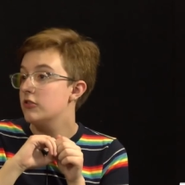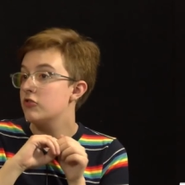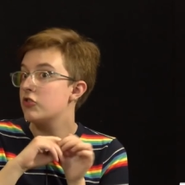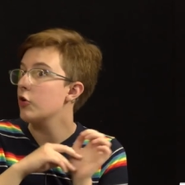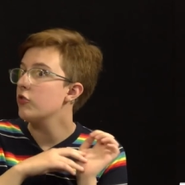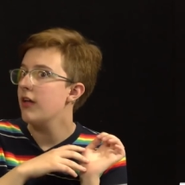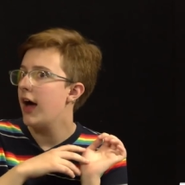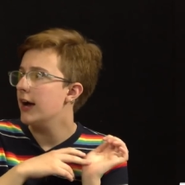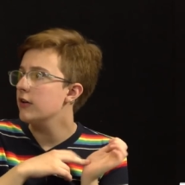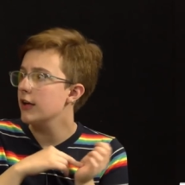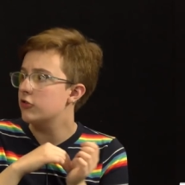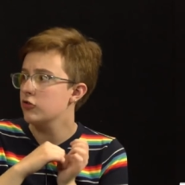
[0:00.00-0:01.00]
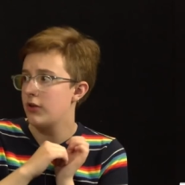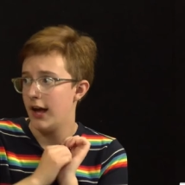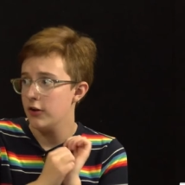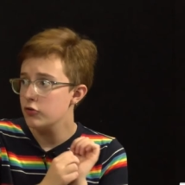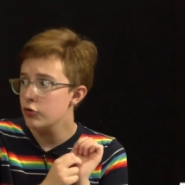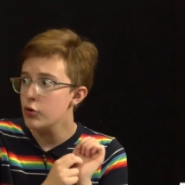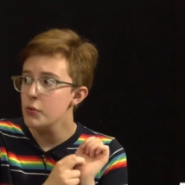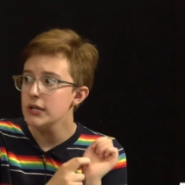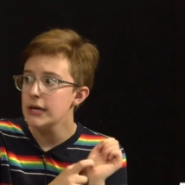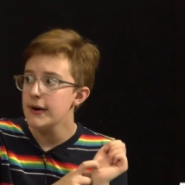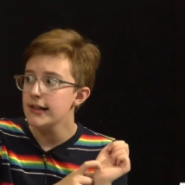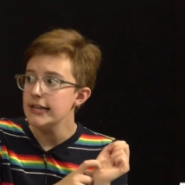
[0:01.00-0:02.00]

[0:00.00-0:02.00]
shows the high. It shows high school really well.